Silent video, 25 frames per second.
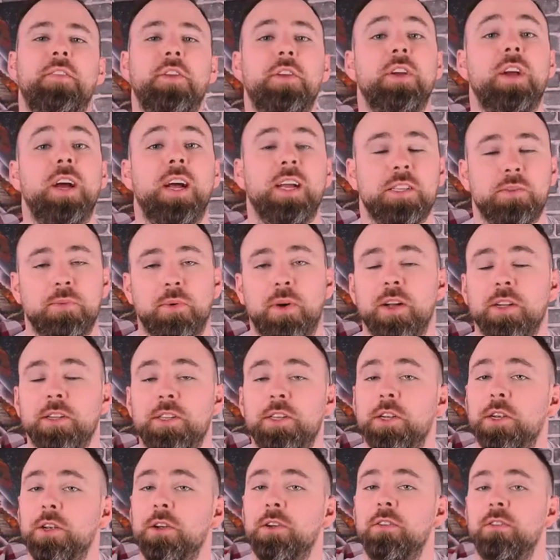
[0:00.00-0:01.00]
If you guys
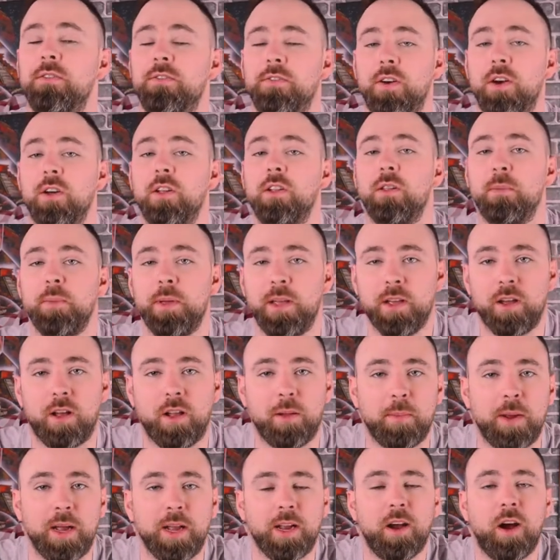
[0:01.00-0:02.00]
want to follow me
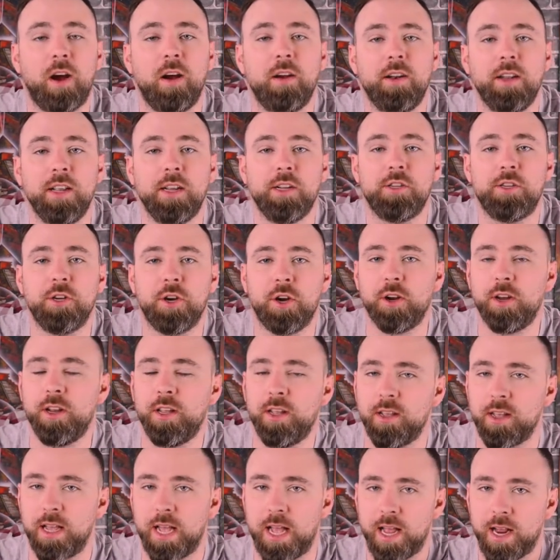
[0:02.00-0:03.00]
on my gardening
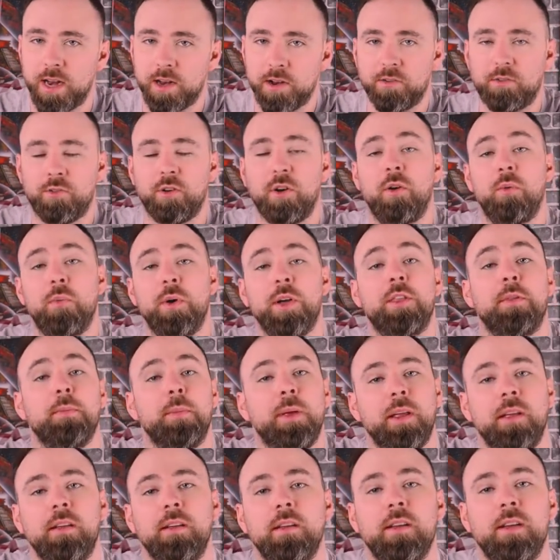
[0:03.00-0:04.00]
journey and grow with
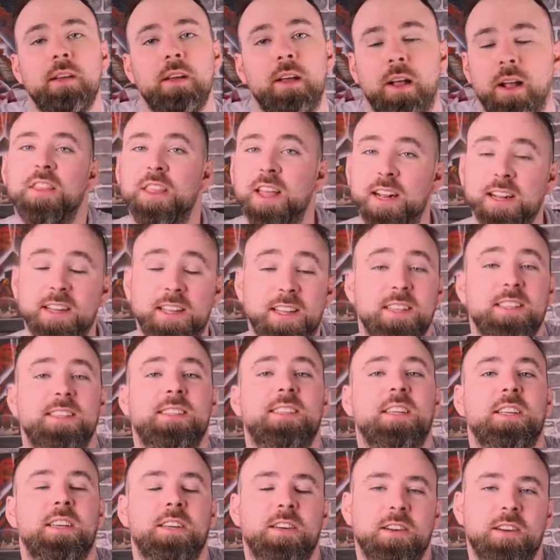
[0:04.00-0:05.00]
me, then
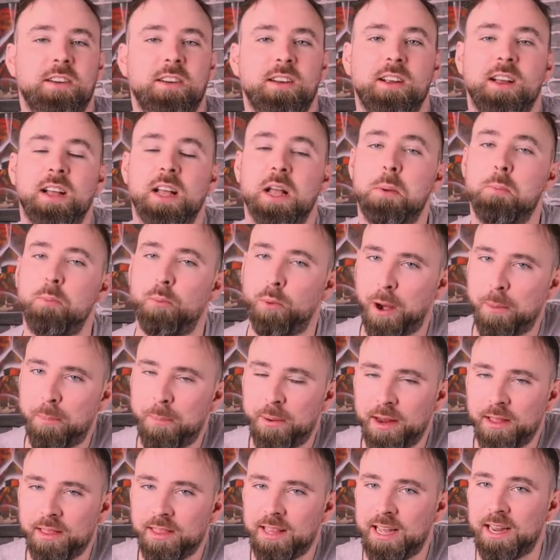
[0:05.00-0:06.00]
consider
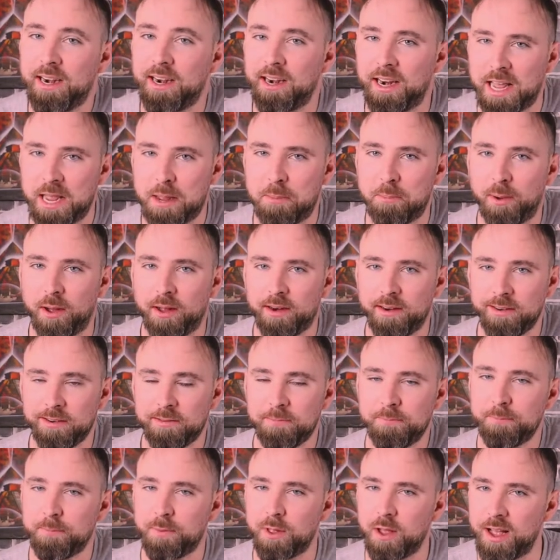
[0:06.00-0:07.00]
prepping that like
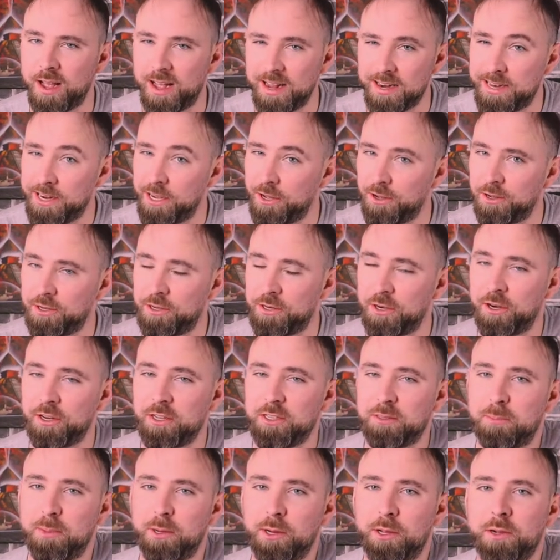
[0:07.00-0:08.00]
button until it
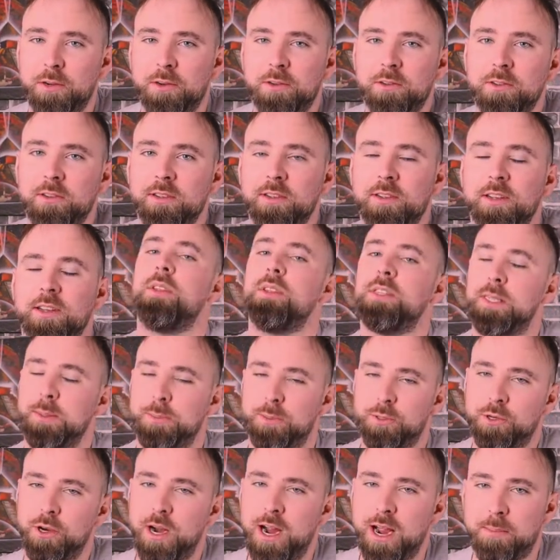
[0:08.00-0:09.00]
turns blue,
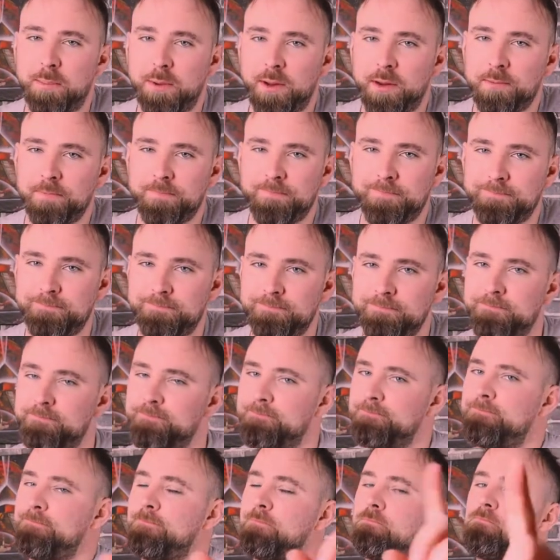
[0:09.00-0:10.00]
subscribing.
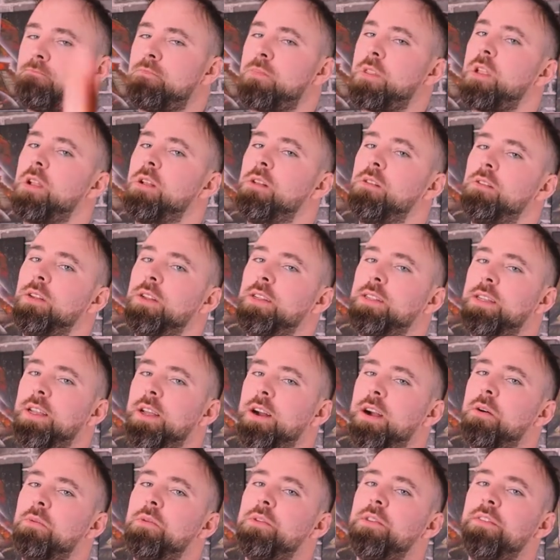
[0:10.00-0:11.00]
Let's
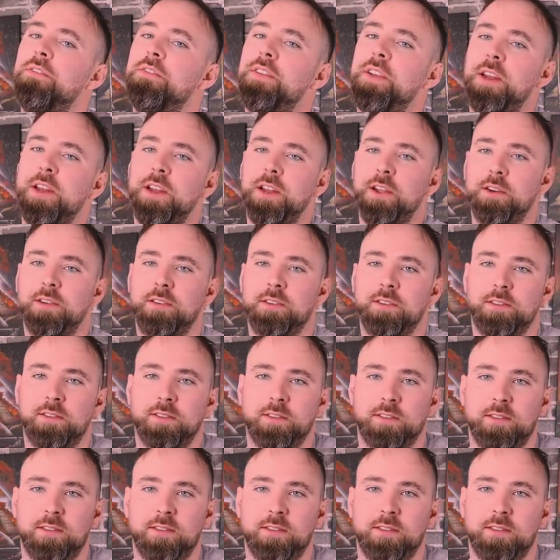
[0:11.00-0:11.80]
get on with the video.